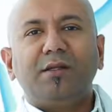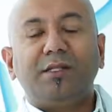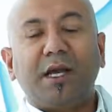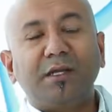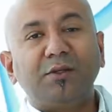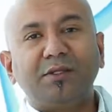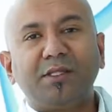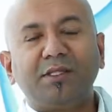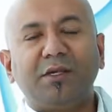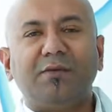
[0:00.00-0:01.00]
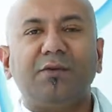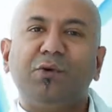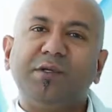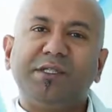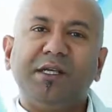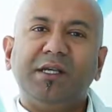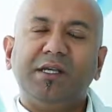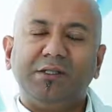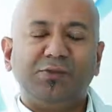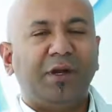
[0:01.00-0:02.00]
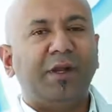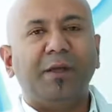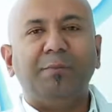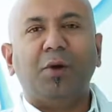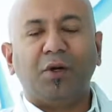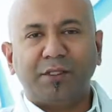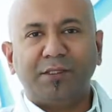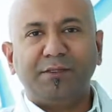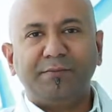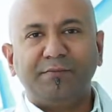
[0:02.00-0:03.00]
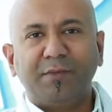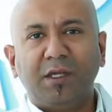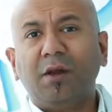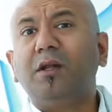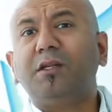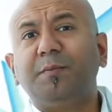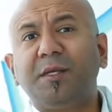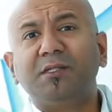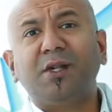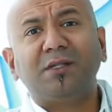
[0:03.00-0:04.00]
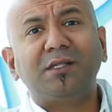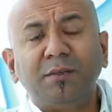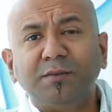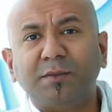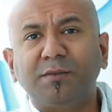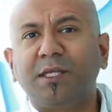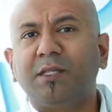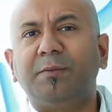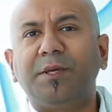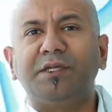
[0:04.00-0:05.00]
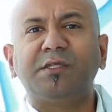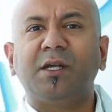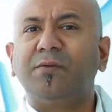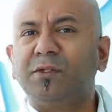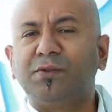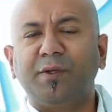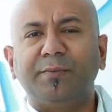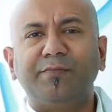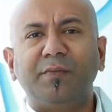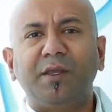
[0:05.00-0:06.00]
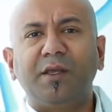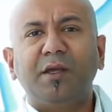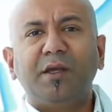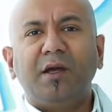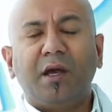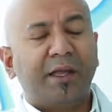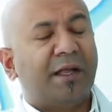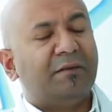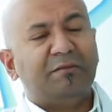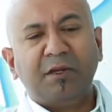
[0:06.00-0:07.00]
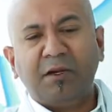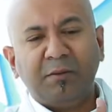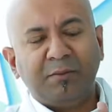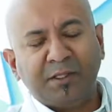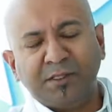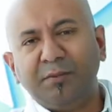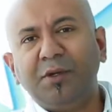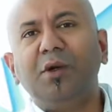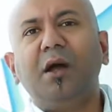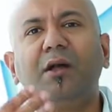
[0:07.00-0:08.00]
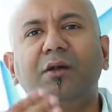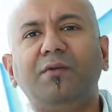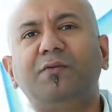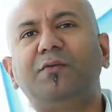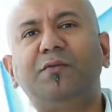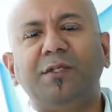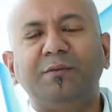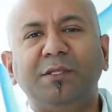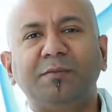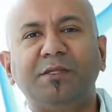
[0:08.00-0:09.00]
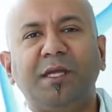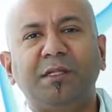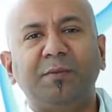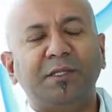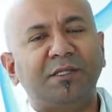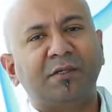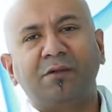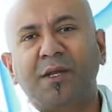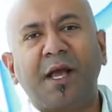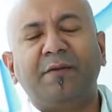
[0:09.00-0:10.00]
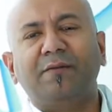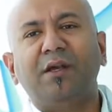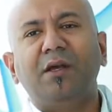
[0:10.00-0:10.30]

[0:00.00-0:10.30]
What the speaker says: Diagnosis of OSA is very important. It all depends on the symptoms that the patient suffers from. Again, there's a myriad of symptoms that the patient could have.